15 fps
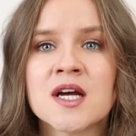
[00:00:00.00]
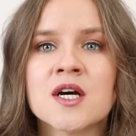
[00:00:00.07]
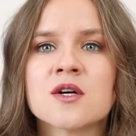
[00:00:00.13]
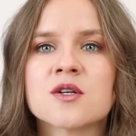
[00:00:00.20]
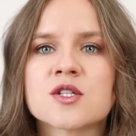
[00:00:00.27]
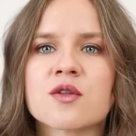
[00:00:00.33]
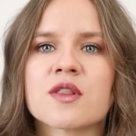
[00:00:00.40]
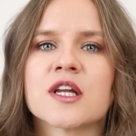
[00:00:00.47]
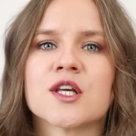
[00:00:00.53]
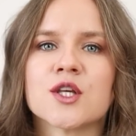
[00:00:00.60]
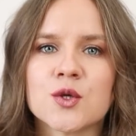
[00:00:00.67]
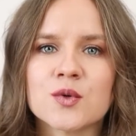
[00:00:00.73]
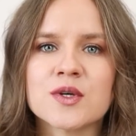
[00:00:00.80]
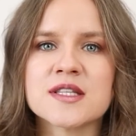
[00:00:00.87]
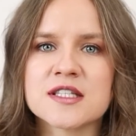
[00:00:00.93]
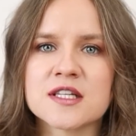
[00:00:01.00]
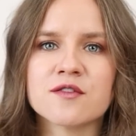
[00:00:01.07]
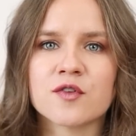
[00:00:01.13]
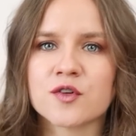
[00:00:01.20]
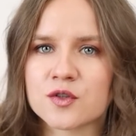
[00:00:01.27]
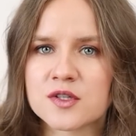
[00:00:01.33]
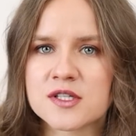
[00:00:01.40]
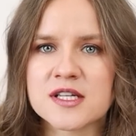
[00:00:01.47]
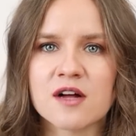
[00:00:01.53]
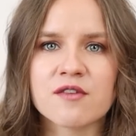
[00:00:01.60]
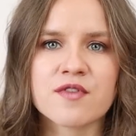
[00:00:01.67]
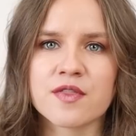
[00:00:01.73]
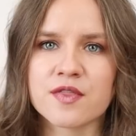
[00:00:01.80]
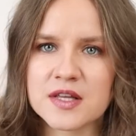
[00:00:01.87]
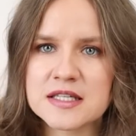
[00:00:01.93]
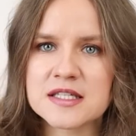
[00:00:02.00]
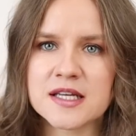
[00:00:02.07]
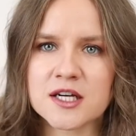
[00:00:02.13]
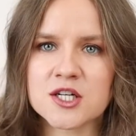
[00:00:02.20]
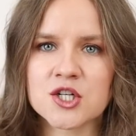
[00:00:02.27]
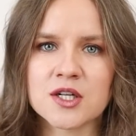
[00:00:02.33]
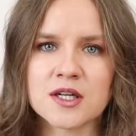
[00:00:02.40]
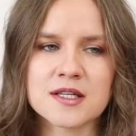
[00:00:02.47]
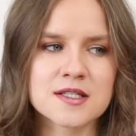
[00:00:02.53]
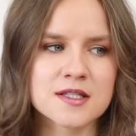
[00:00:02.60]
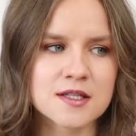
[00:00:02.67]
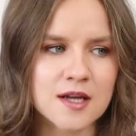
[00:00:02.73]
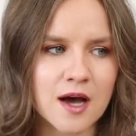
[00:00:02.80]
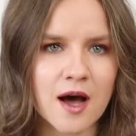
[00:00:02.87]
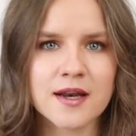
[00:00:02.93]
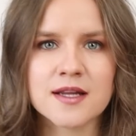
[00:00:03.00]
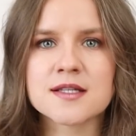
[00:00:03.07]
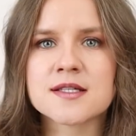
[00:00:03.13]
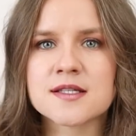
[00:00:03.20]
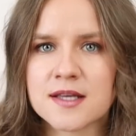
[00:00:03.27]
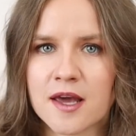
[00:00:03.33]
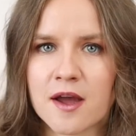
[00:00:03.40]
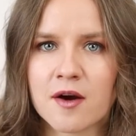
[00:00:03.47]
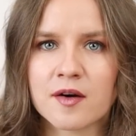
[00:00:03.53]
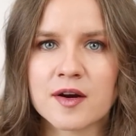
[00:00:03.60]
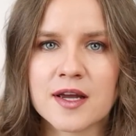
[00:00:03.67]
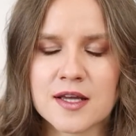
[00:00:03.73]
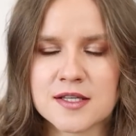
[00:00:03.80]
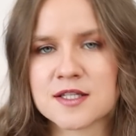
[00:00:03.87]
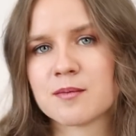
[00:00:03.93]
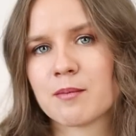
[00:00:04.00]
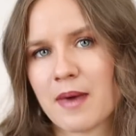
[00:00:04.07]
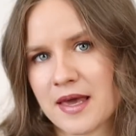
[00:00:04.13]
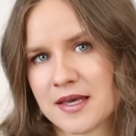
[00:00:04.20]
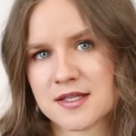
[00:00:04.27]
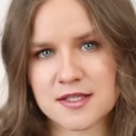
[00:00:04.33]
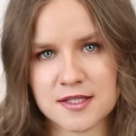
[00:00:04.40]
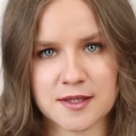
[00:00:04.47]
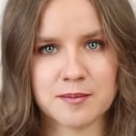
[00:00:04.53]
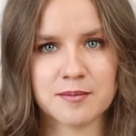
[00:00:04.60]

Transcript: so that you can see for yourself that this section is not as scary as it may seem.